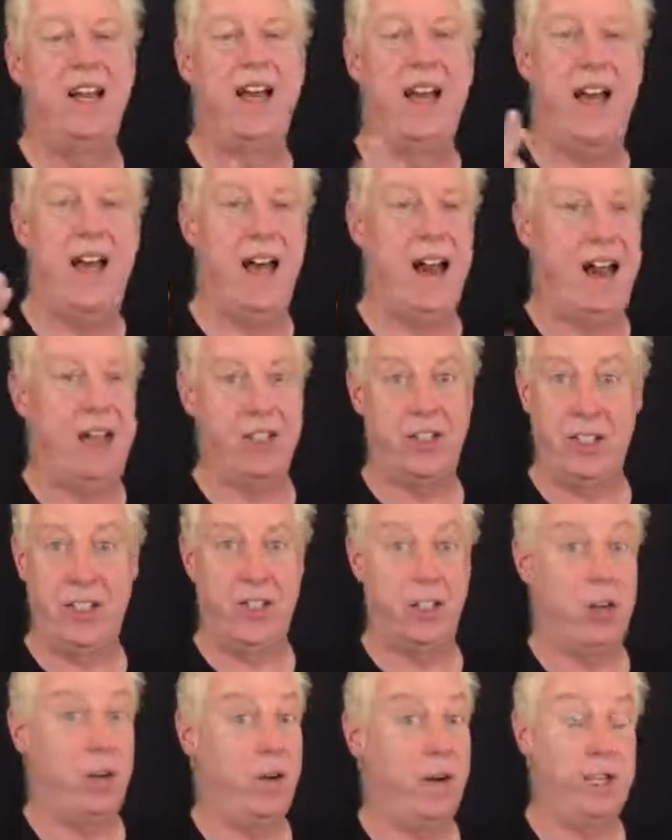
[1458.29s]
and actually
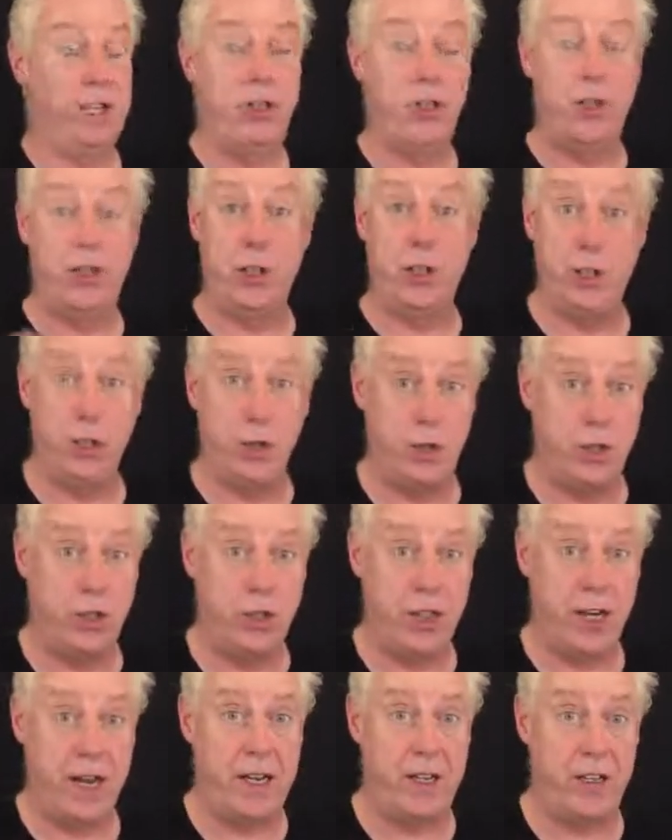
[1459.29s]
can create huge
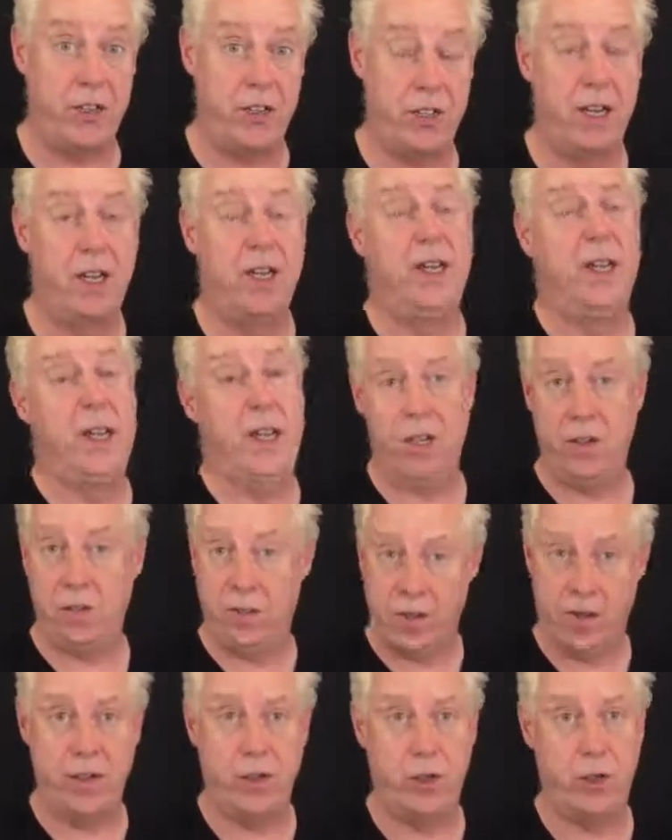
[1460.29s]
change in
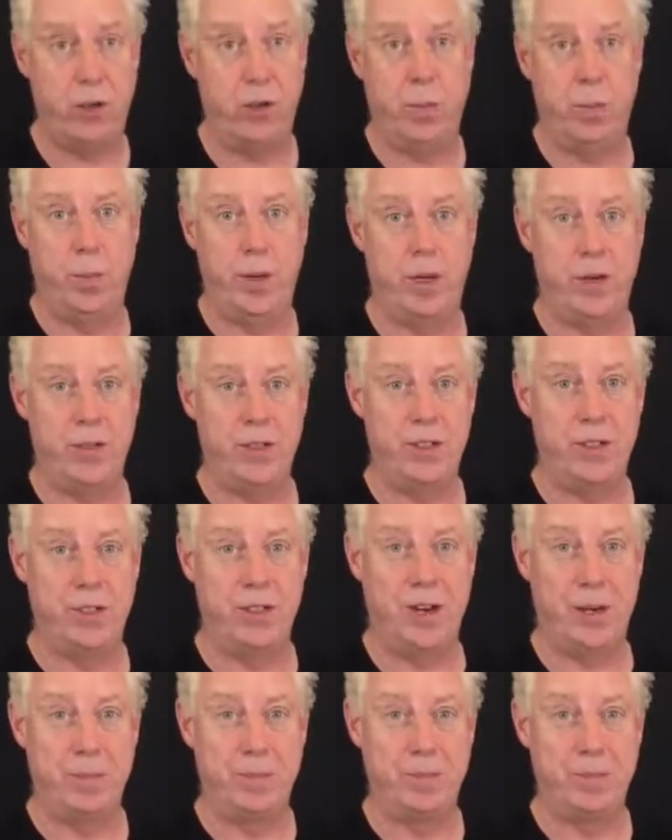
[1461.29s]
very short periods of time.